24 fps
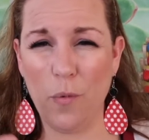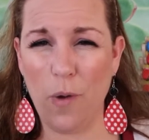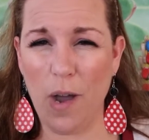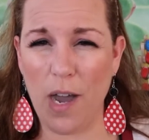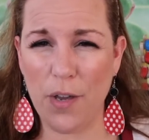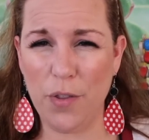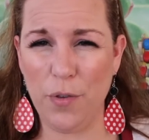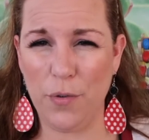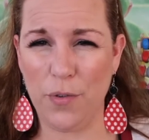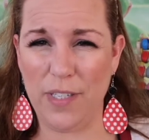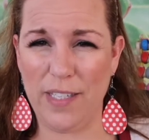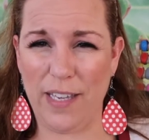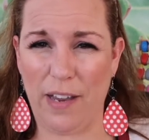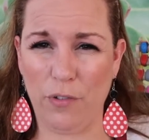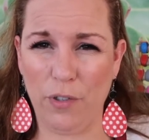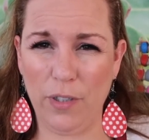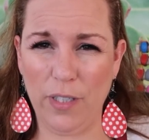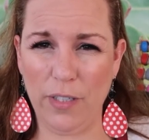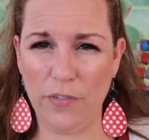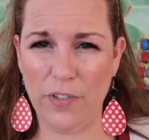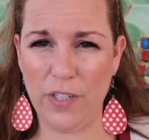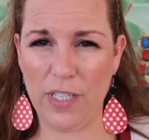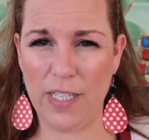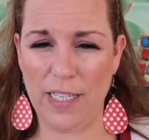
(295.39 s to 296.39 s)
walk through several
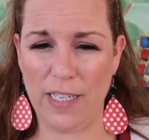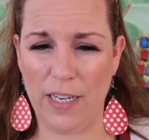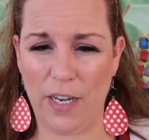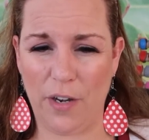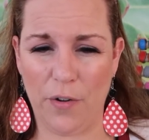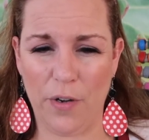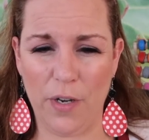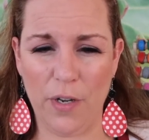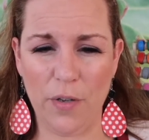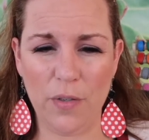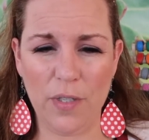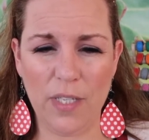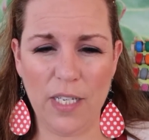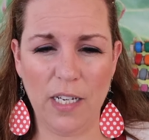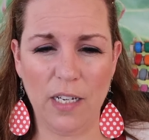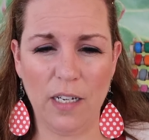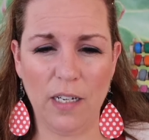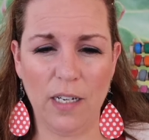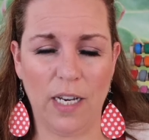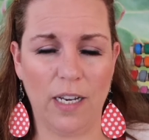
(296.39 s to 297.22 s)
different scenarios here,